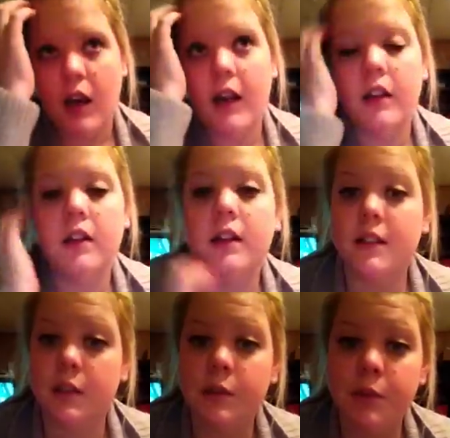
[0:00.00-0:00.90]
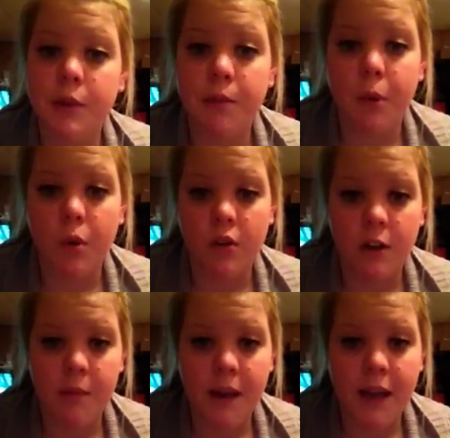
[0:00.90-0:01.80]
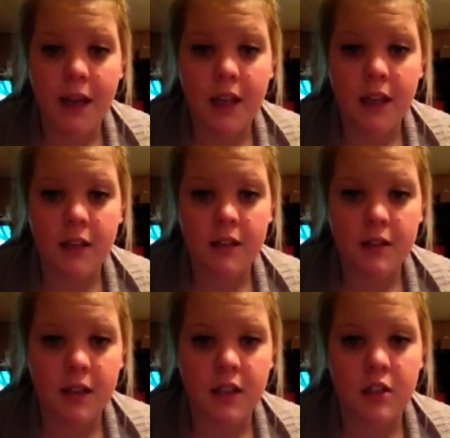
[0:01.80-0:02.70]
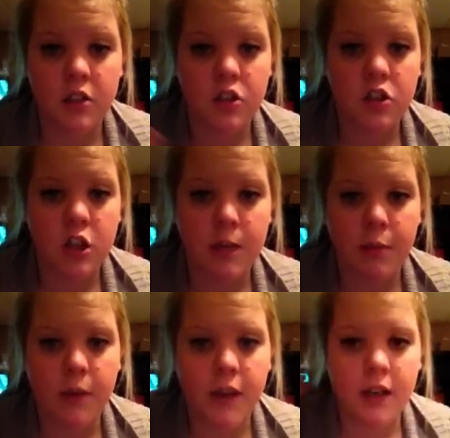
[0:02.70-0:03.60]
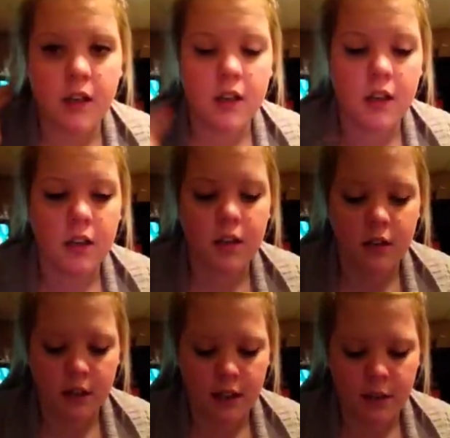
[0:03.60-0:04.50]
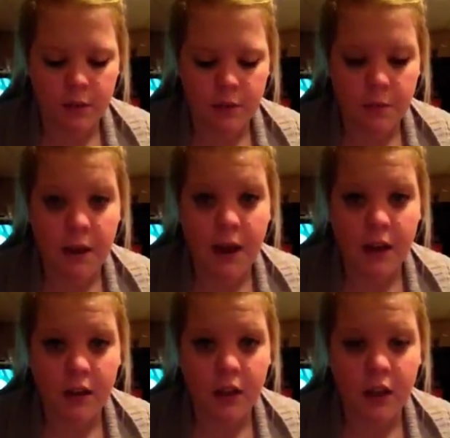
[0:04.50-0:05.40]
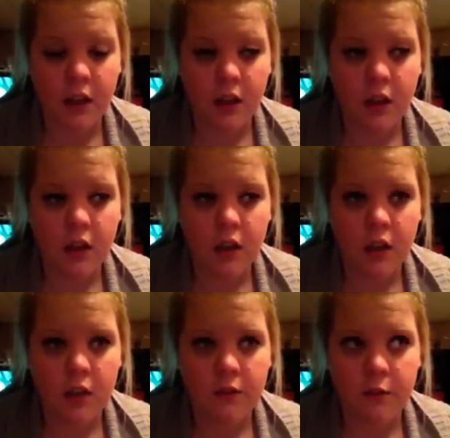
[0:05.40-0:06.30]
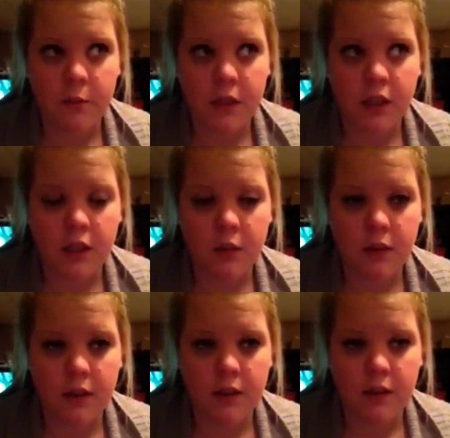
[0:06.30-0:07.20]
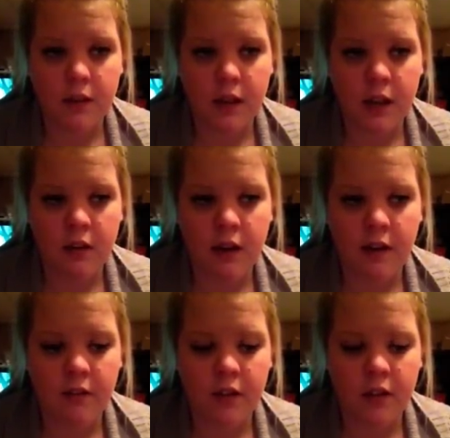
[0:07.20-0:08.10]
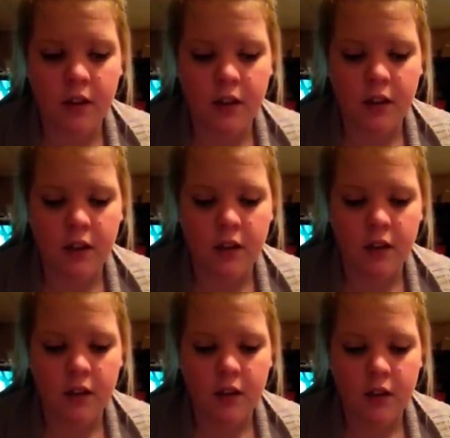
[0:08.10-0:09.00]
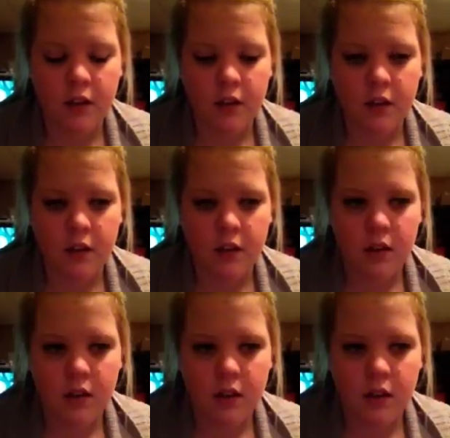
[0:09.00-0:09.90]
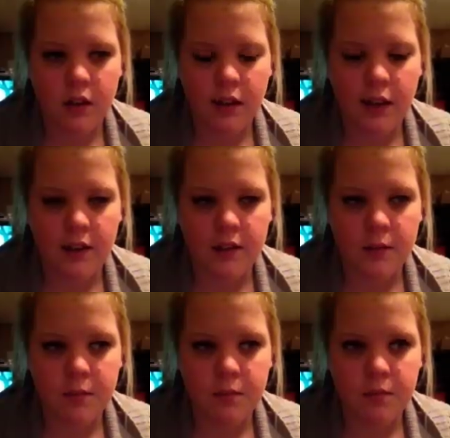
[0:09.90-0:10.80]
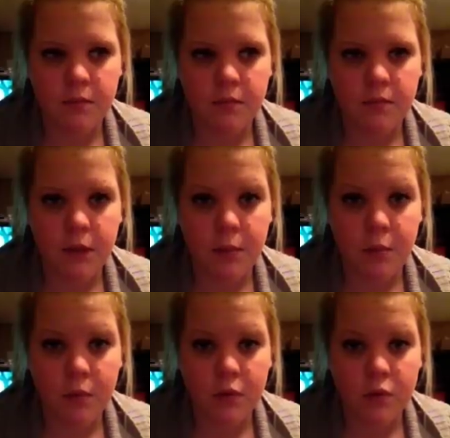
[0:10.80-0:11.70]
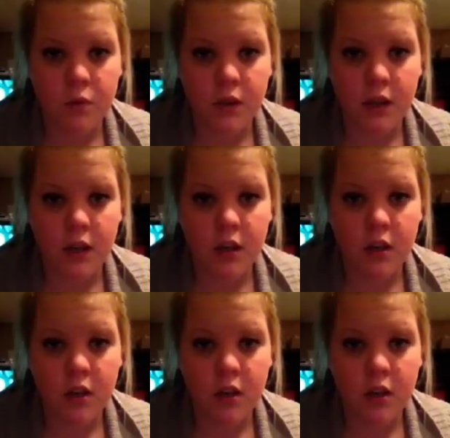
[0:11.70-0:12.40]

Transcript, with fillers: I looked like someone put a bowl around my head and decided to chop away. Like it was bad. Like for me, anyways. Like I don't have anything against people with short hair